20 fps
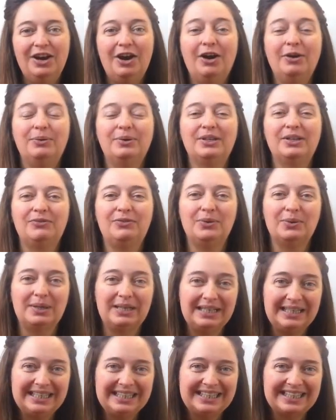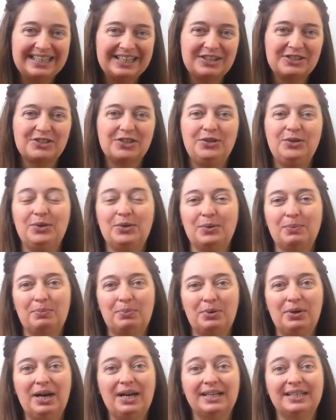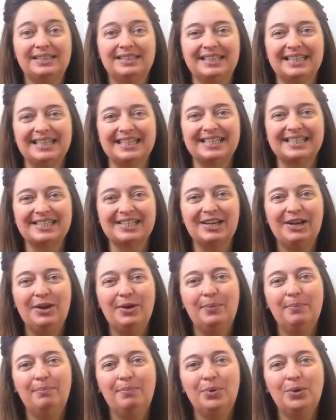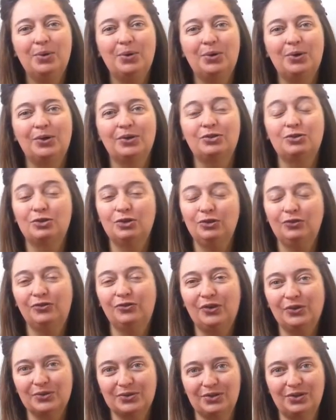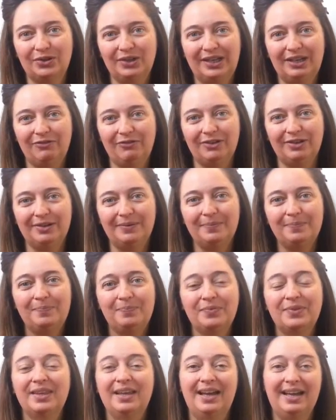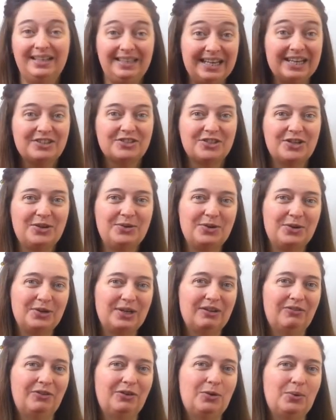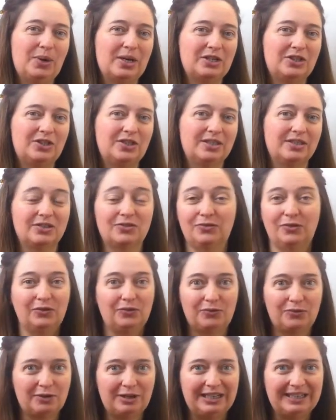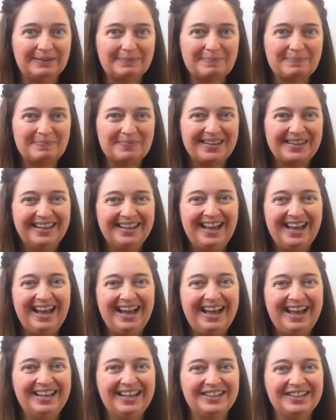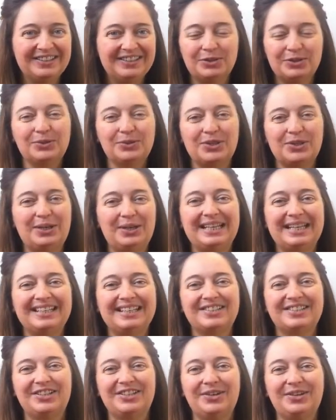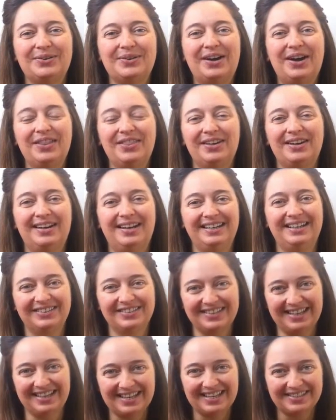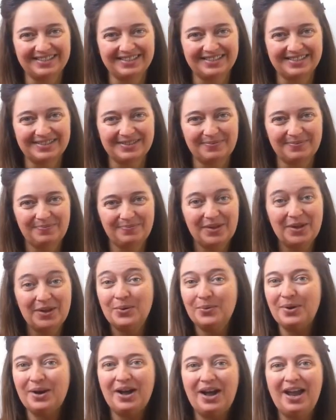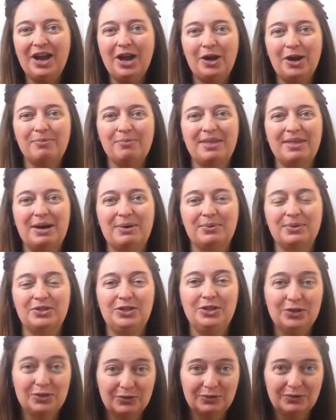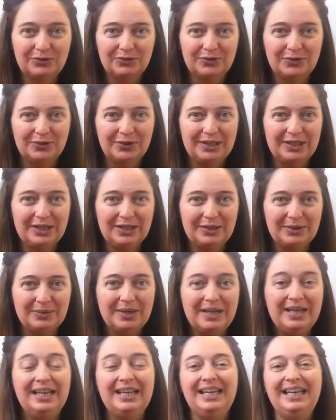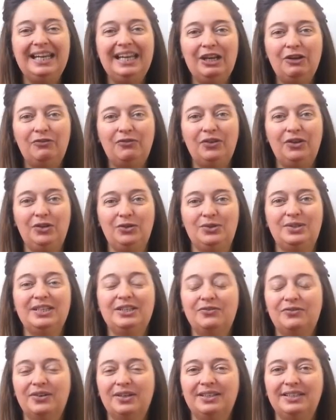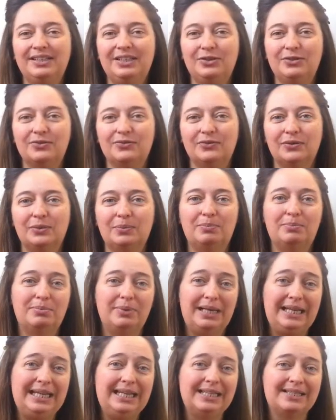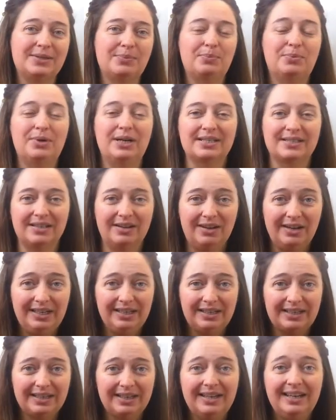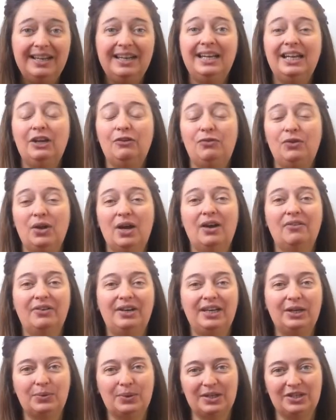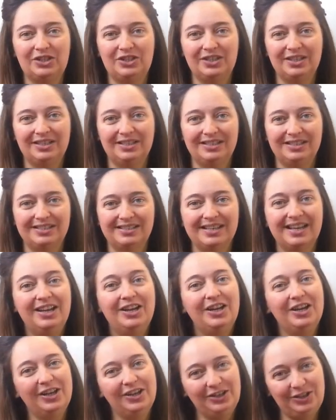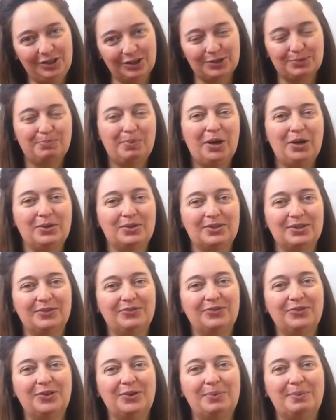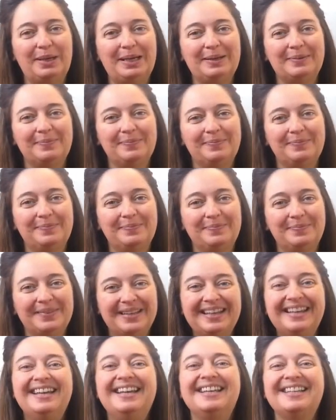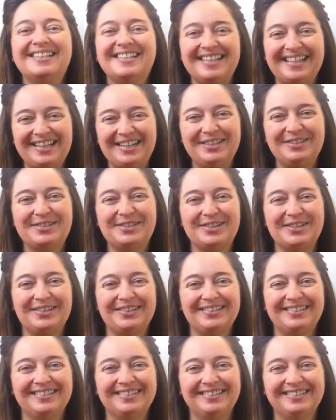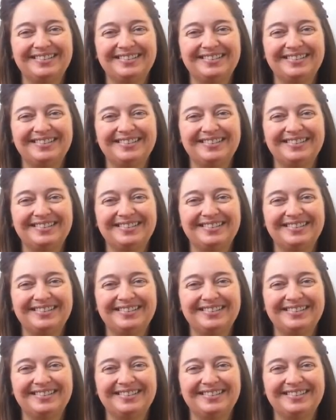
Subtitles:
I will give you a link so you can practice more true, false, not given, and yes, no, not given questions for free. And also links to other IELTS lessons. Well, I hope that was useful for you. If you did find it useful, please press like. If you have any questions, just post them for me. See you soon.